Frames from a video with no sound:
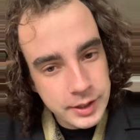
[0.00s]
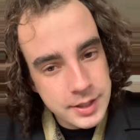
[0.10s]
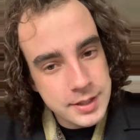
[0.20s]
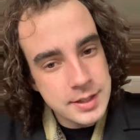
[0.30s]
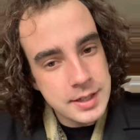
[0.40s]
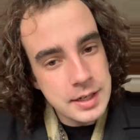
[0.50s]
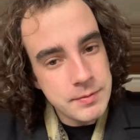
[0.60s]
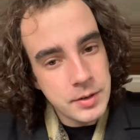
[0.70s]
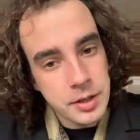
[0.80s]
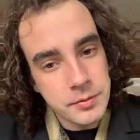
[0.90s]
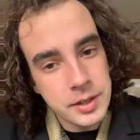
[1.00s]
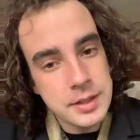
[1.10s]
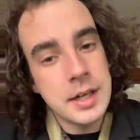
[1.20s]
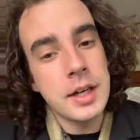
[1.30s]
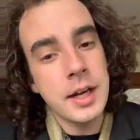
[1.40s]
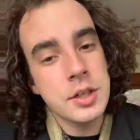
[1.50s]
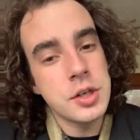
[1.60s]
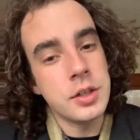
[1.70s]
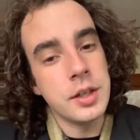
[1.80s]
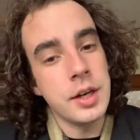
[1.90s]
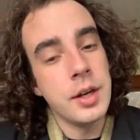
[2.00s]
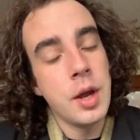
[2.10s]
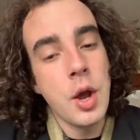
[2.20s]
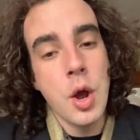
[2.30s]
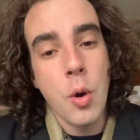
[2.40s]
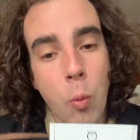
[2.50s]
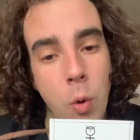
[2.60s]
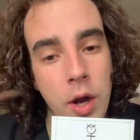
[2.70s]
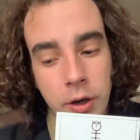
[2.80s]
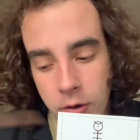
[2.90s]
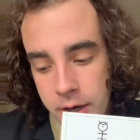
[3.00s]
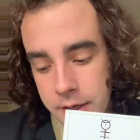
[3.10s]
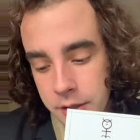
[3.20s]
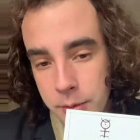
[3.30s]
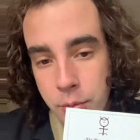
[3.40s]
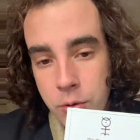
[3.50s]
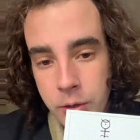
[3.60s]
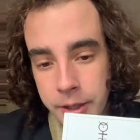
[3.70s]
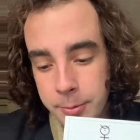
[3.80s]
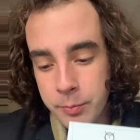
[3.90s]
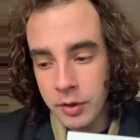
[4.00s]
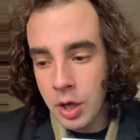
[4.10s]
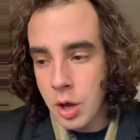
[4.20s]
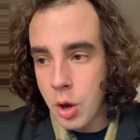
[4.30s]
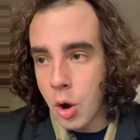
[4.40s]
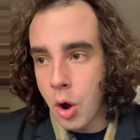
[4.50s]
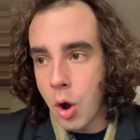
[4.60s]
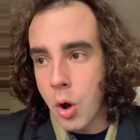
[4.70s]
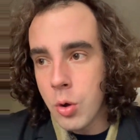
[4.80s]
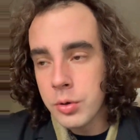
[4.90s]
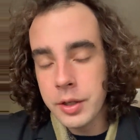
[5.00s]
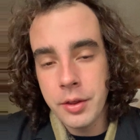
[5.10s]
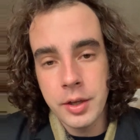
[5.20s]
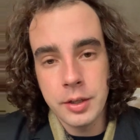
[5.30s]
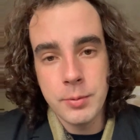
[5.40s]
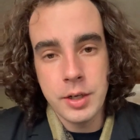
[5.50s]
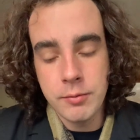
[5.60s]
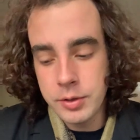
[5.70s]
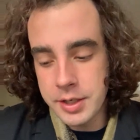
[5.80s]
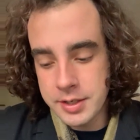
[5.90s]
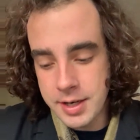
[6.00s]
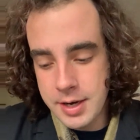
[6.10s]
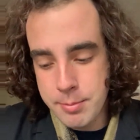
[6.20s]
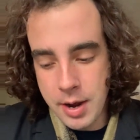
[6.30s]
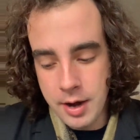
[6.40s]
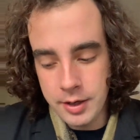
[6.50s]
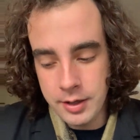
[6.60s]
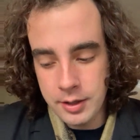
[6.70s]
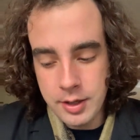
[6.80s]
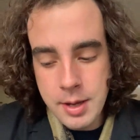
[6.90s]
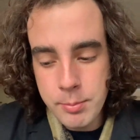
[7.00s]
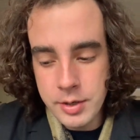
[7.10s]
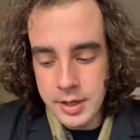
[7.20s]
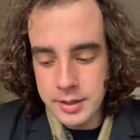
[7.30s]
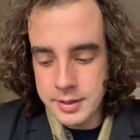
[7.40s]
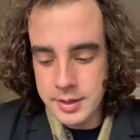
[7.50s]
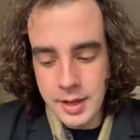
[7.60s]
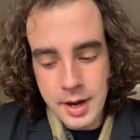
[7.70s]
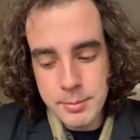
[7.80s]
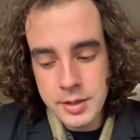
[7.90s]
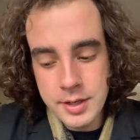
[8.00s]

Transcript: conceive of intellectually what created the point. Only thing that we can really say about it, Leibniz, I